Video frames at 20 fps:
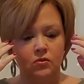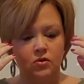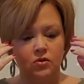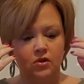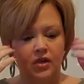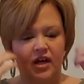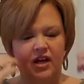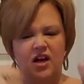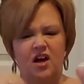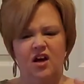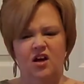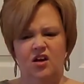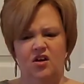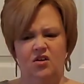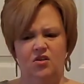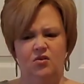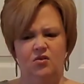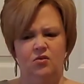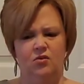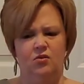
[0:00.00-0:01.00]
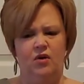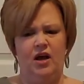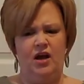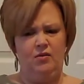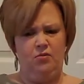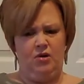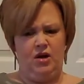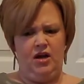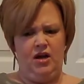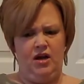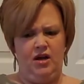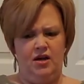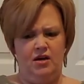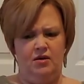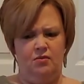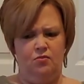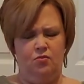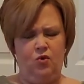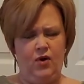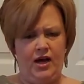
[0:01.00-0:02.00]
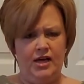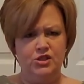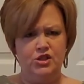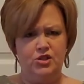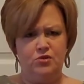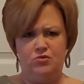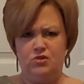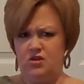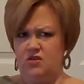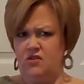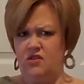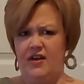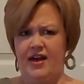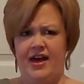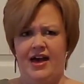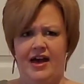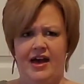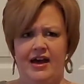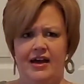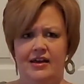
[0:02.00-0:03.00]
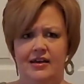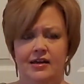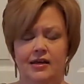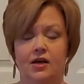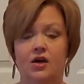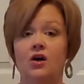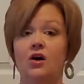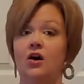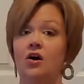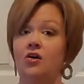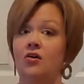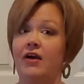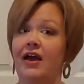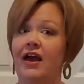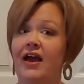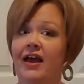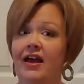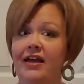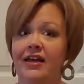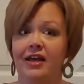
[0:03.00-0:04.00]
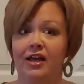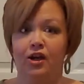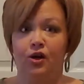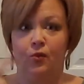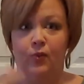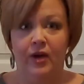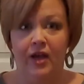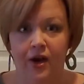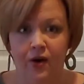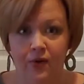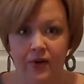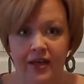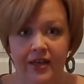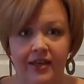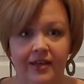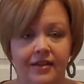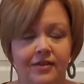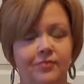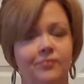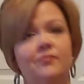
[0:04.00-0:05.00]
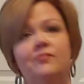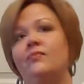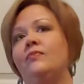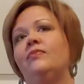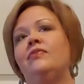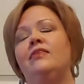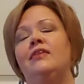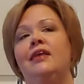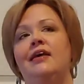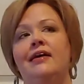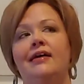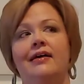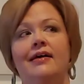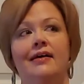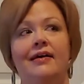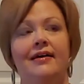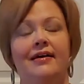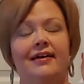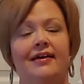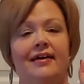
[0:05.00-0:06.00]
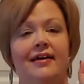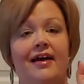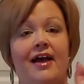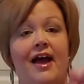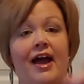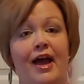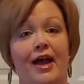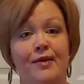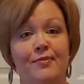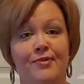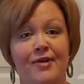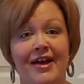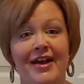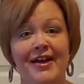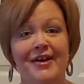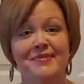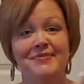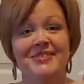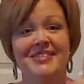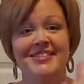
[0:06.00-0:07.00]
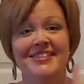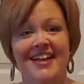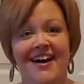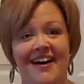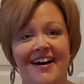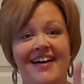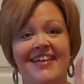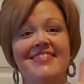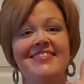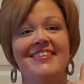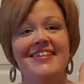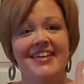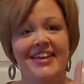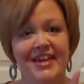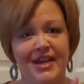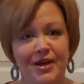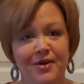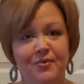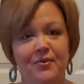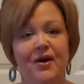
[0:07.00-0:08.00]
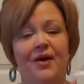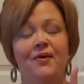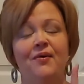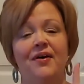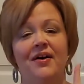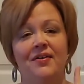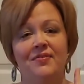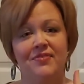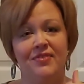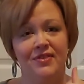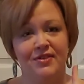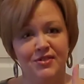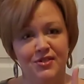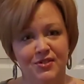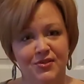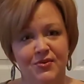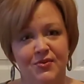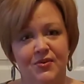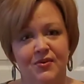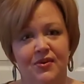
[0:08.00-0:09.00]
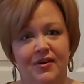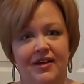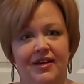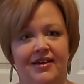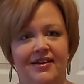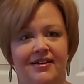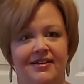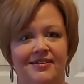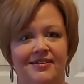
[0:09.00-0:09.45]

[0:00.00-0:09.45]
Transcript: like, oh, Abraham, why'd you do that? Okay, here we go again. Abraham's not the hero of the story.